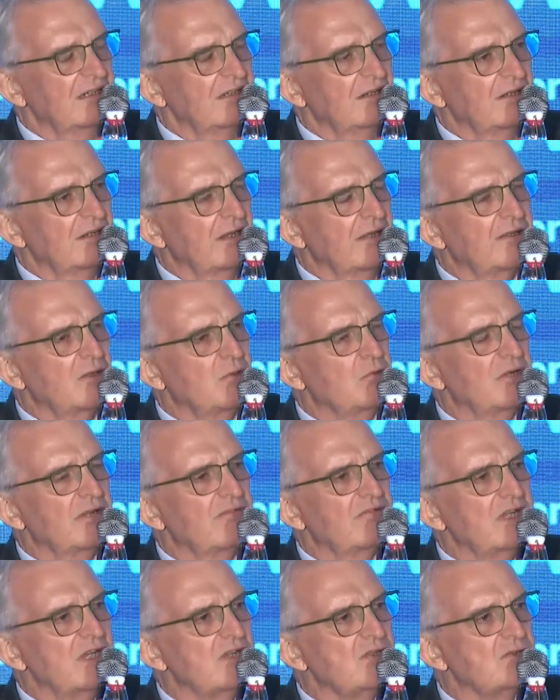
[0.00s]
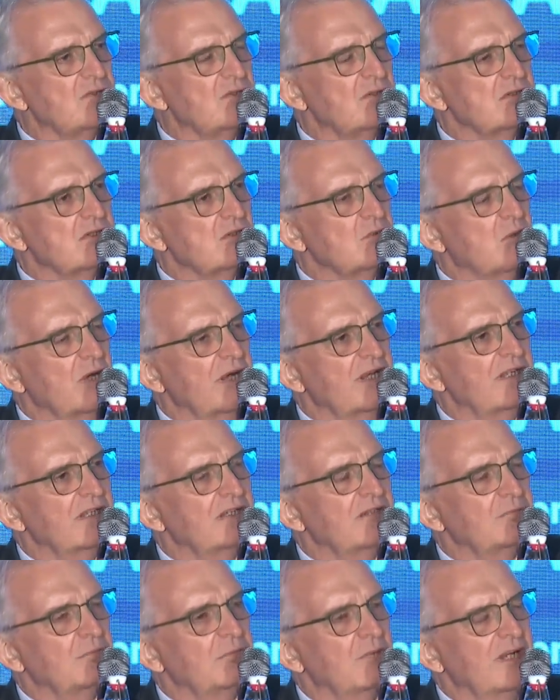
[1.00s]
I think one of the issues that
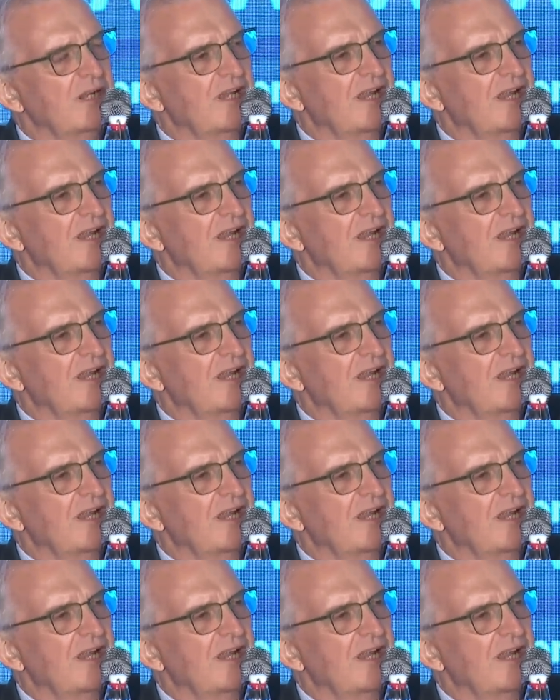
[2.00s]
one